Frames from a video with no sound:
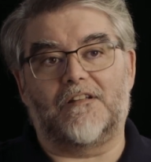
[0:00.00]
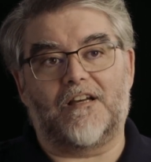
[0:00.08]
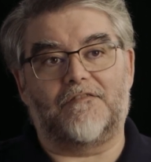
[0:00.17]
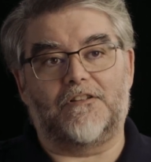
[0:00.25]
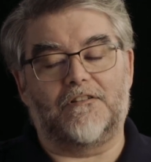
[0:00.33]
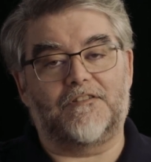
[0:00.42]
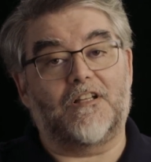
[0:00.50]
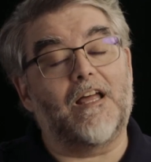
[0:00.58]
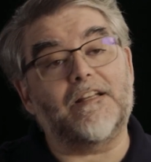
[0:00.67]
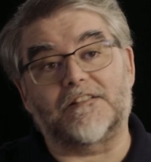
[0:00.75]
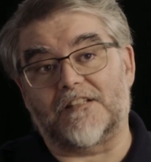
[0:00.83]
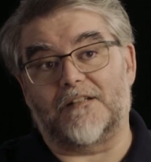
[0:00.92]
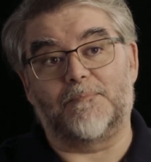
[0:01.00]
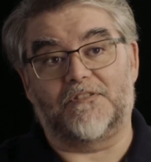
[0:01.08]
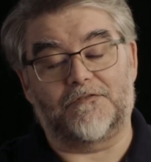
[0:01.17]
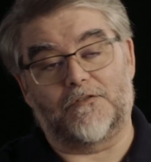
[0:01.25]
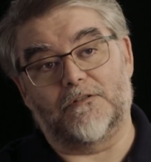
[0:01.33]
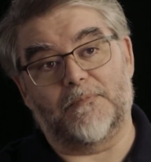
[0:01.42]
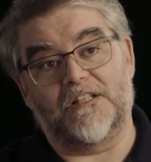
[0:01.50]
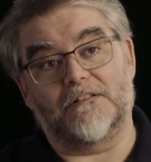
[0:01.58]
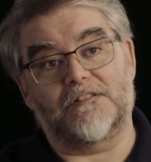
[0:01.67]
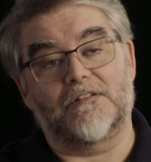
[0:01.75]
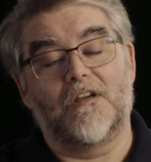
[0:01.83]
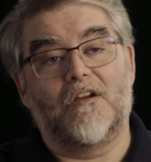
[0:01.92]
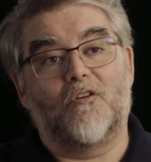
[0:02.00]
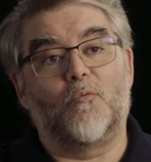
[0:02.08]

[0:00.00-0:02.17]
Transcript: level of client-side performance